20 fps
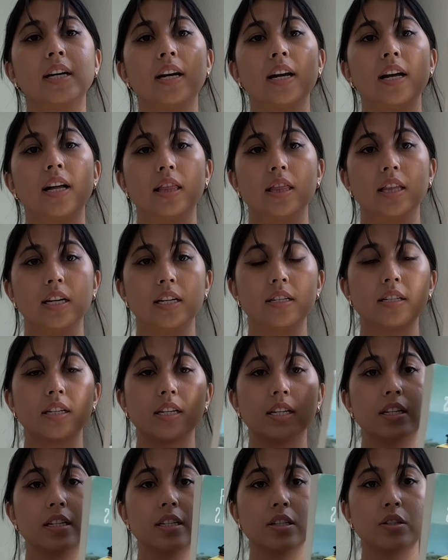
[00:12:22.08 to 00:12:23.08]
This
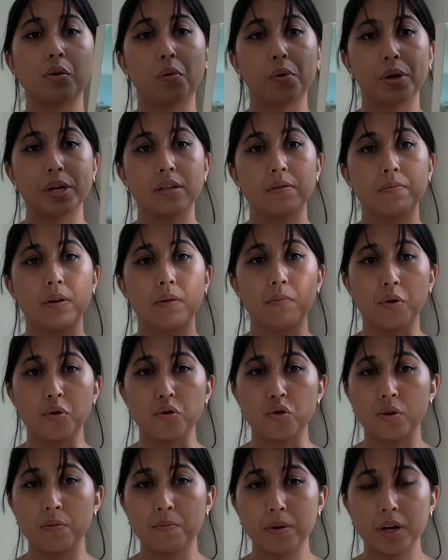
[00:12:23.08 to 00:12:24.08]
is going to be a
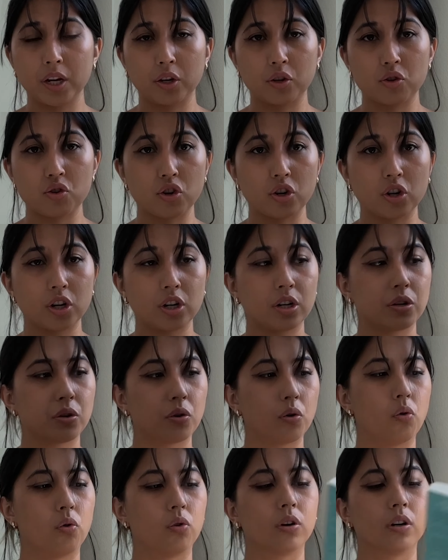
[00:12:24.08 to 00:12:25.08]
motion picture,
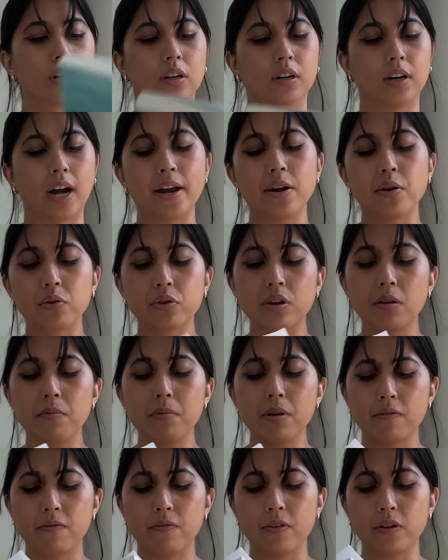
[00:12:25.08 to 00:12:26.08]
or I know it's gonna be a
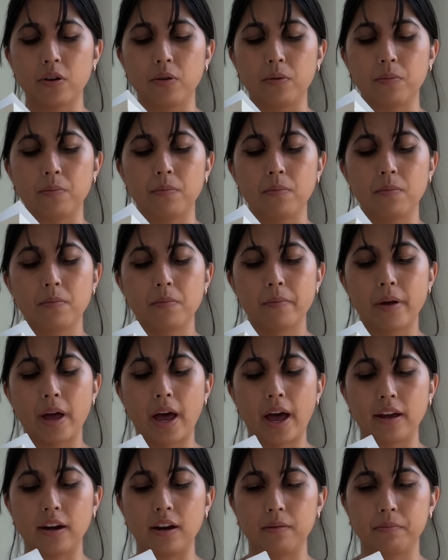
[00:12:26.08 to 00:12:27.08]
film
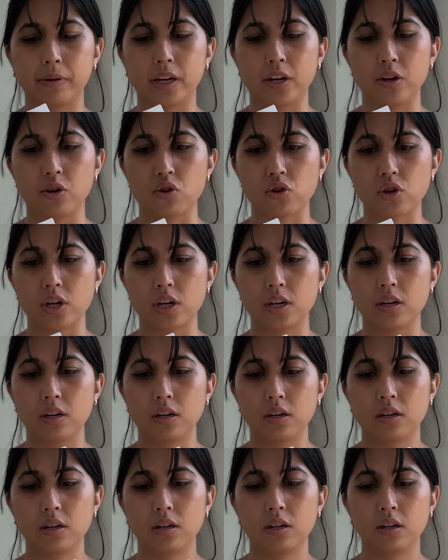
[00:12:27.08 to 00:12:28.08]
adaptation.
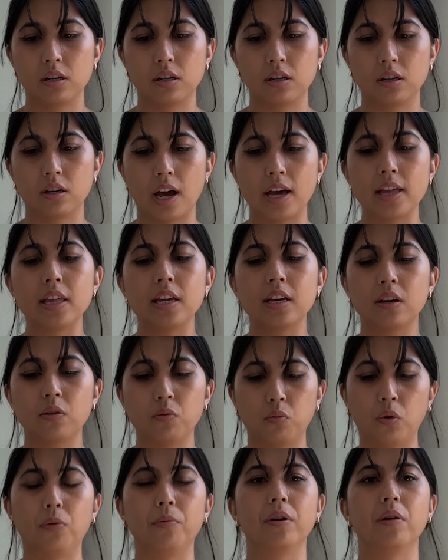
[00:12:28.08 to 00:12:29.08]
I think it
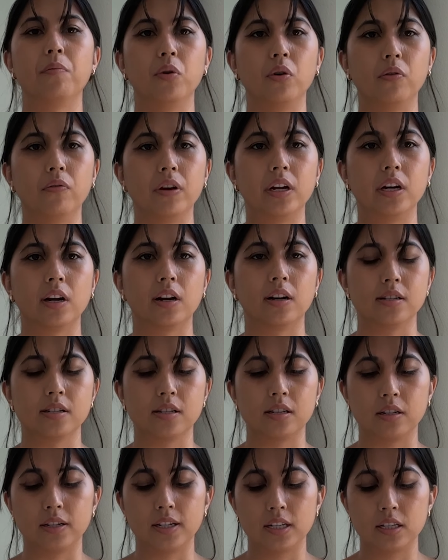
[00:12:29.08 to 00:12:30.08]
will be a movie, not a
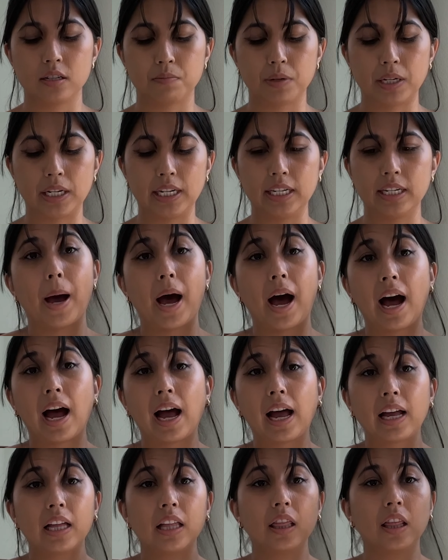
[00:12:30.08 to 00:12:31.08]
series, but
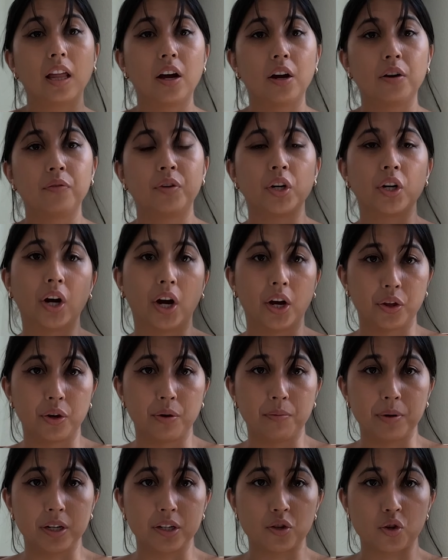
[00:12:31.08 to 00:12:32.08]
I loved her other
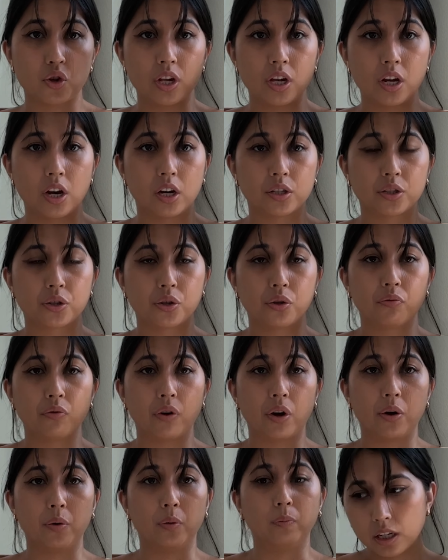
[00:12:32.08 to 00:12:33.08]
books. She also
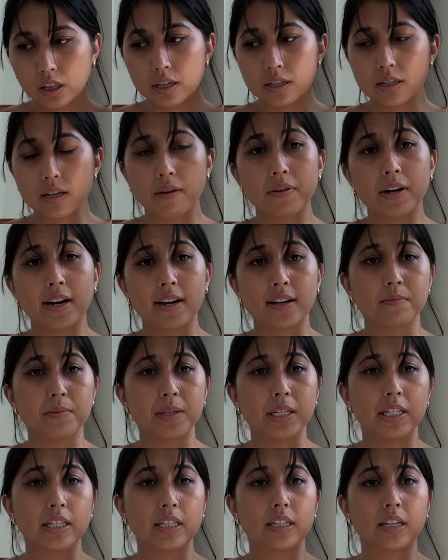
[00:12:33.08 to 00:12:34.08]
wrote The Seven
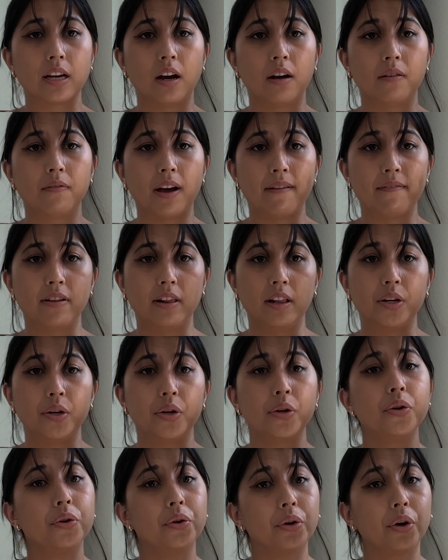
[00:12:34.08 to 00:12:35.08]
Husbands of Evelyn
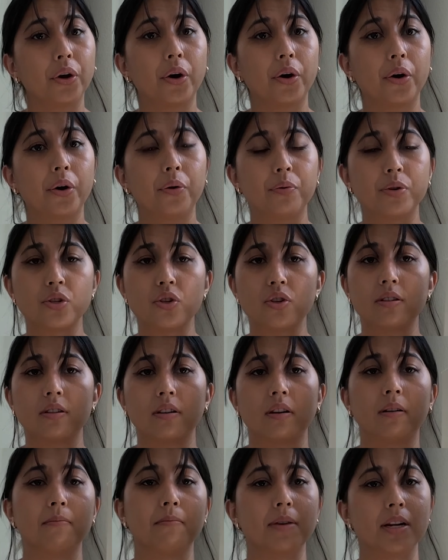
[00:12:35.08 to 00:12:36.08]
Hugo, which is an
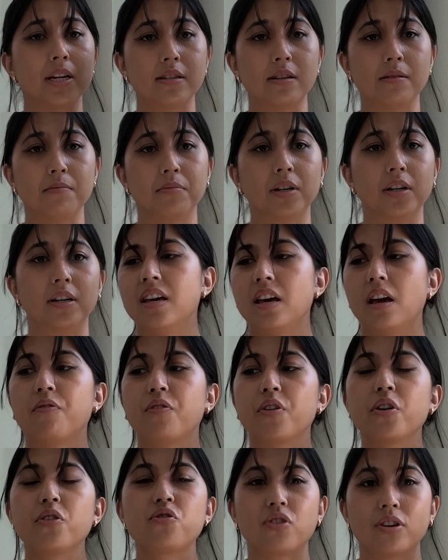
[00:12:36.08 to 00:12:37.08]
amazing book. If
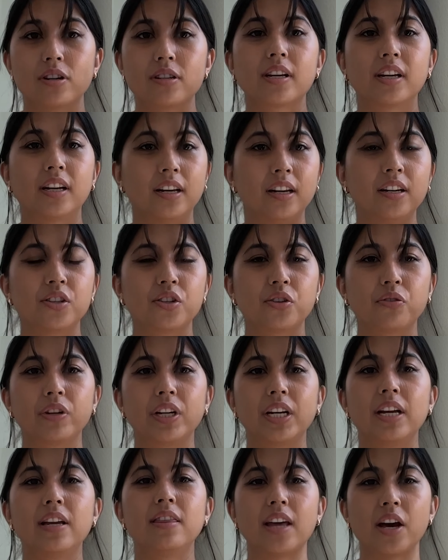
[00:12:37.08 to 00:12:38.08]
you're just getting into
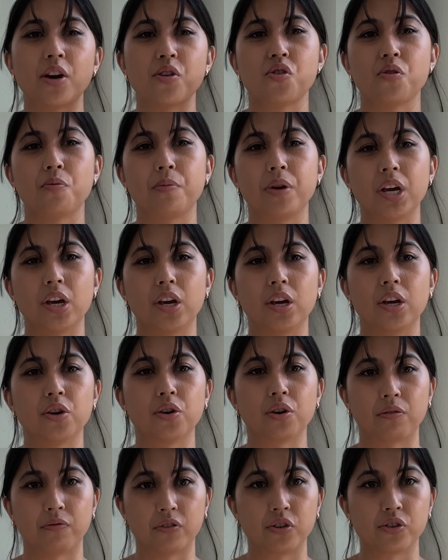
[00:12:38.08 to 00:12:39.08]
reading, that should be your
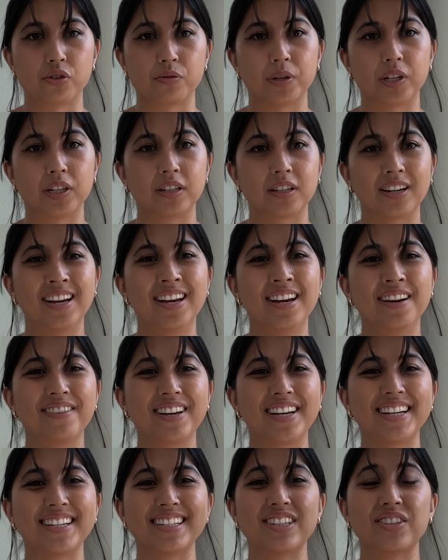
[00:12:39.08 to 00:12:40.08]
first book
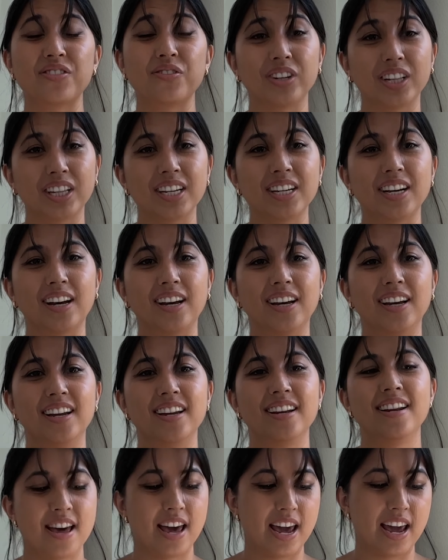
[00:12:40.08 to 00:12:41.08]
because it's really
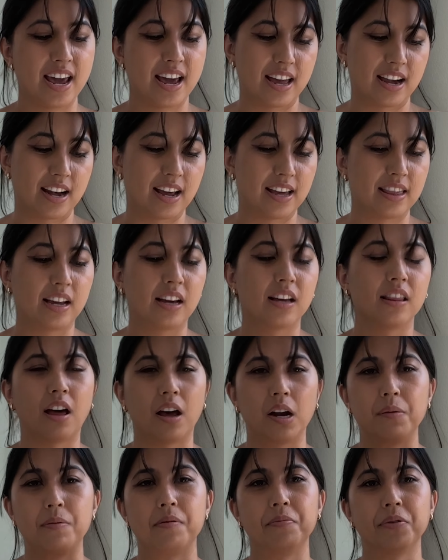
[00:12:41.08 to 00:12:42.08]
good. And I think a lot
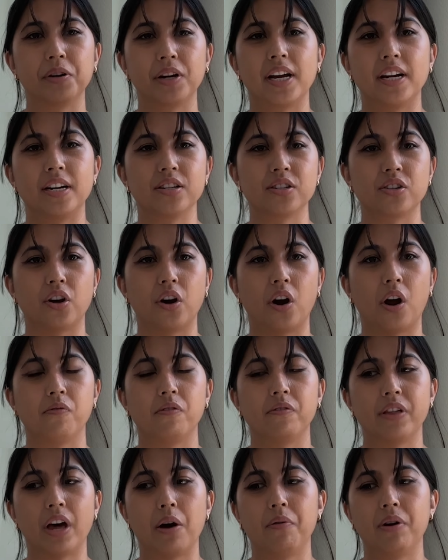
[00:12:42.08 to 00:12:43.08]
of people kind of start off with
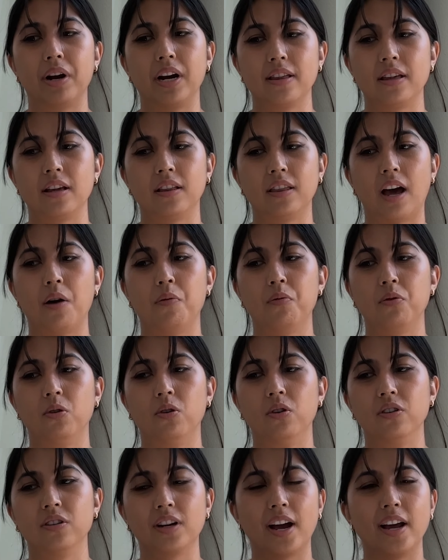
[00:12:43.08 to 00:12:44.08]
that one. I think that
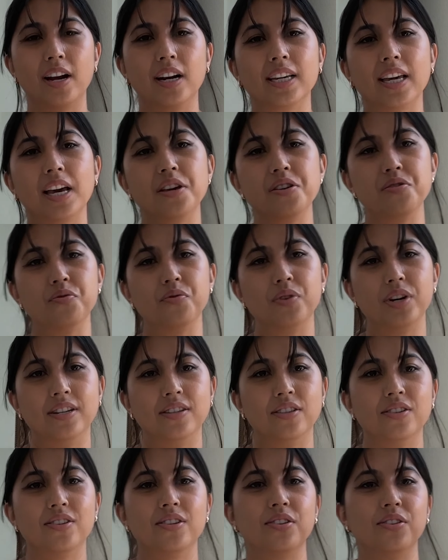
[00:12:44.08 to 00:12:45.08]
will kind of get you
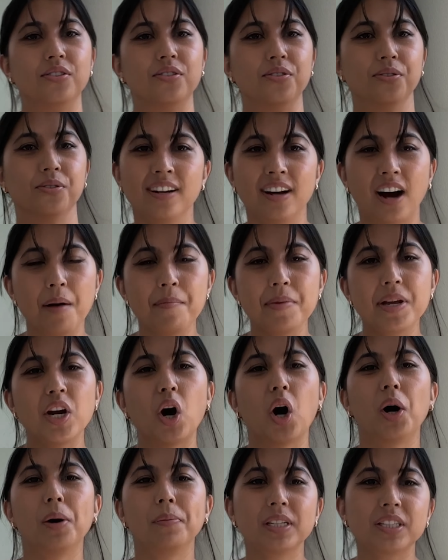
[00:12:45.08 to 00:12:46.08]
into, I mean,
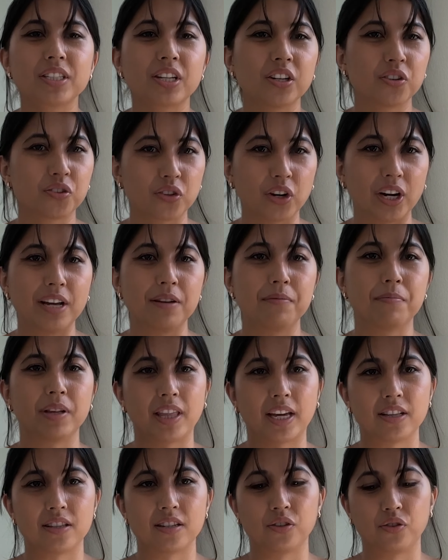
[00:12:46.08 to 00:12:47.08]
all books are great, but
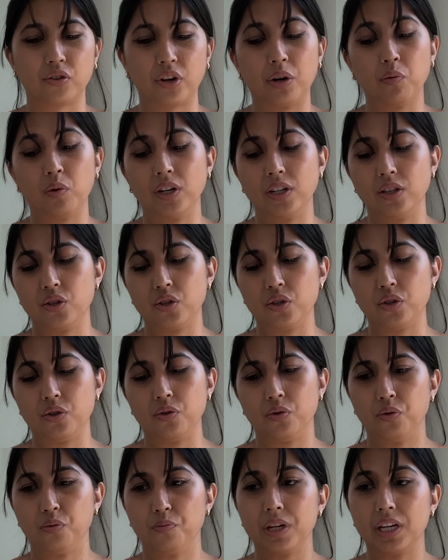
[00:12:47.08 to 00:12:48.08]
that's a great one
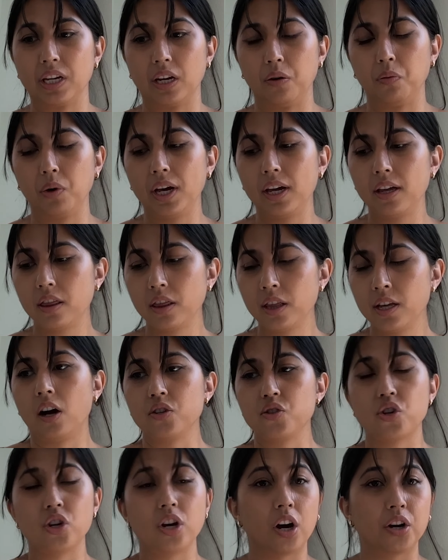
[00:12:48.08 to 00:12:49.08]
to begin with.
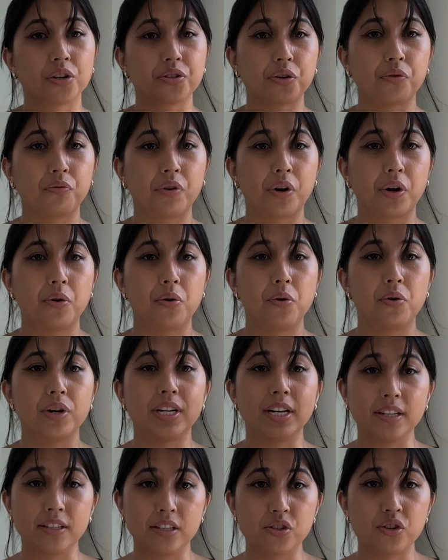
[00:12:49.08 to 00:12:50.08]
She also wrote
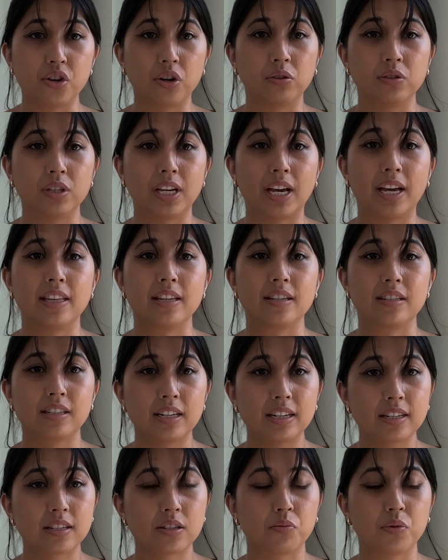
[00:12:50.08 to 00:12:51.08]
Daisy Jones and the
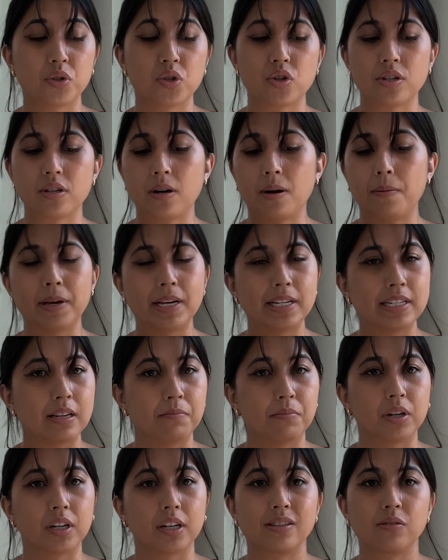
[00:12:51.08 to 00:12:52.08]
Six, which is an amazing
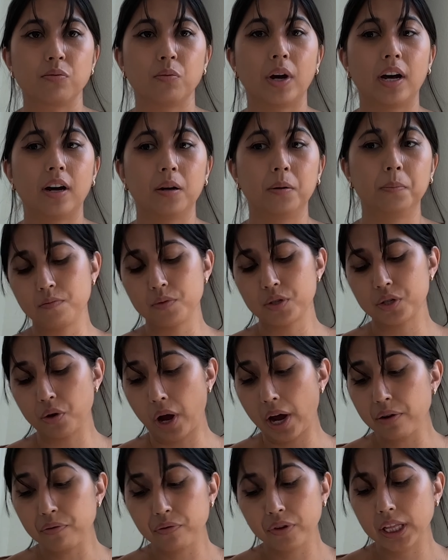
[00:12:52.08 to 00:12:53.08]
book as well. So I
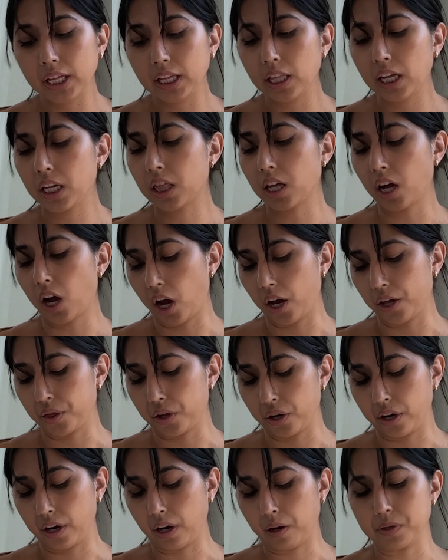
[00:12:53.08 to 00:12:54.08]
really like the author,
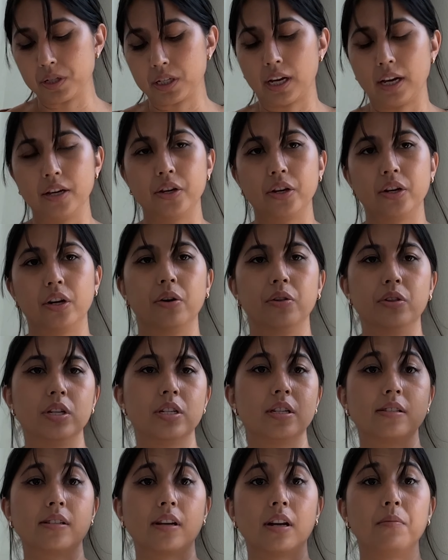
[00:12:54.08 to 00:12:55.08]
and I was like, you know, this
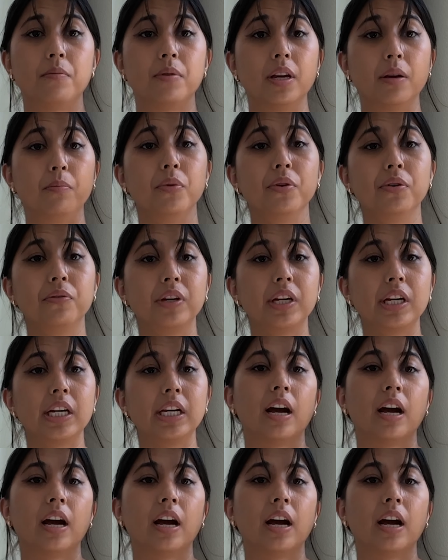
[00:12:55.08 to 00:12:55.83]
is going to be a movie.